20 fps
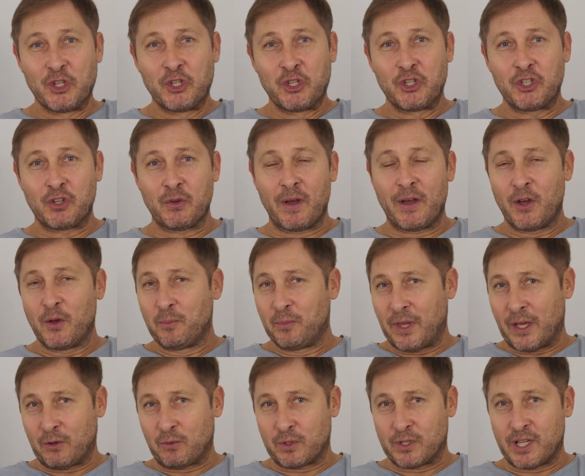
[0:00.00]
So I hope
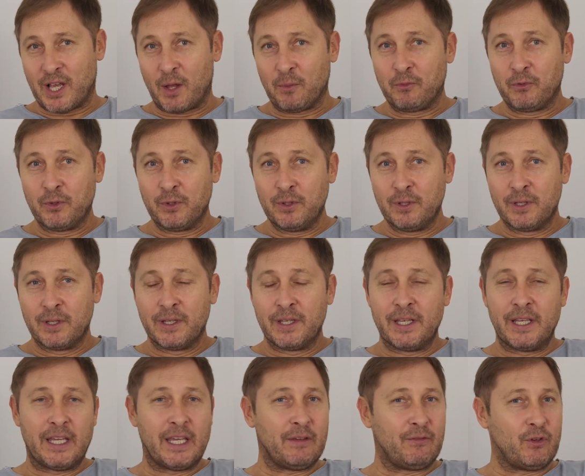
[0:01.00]
that was helpful.
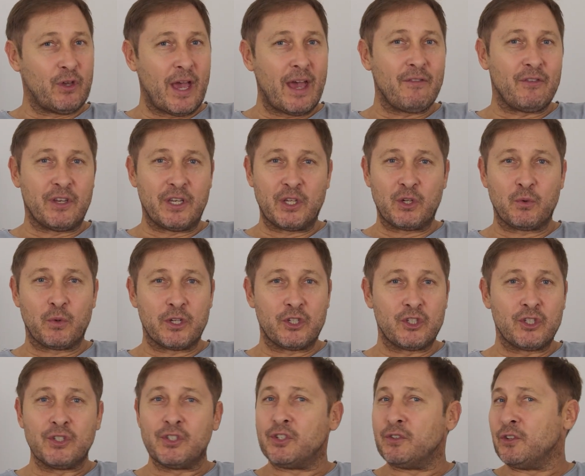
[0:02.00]
If you have any
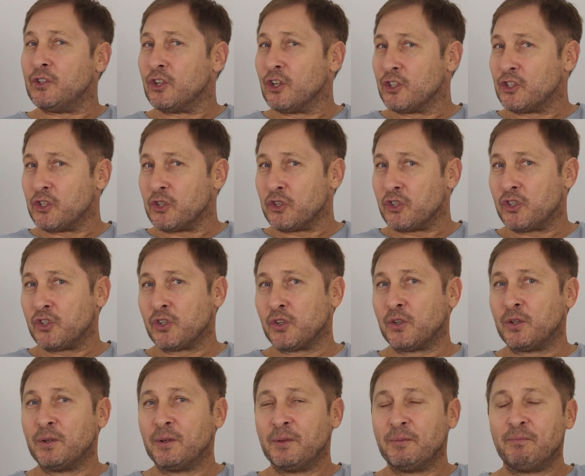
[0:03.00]
questions, you're not so sure,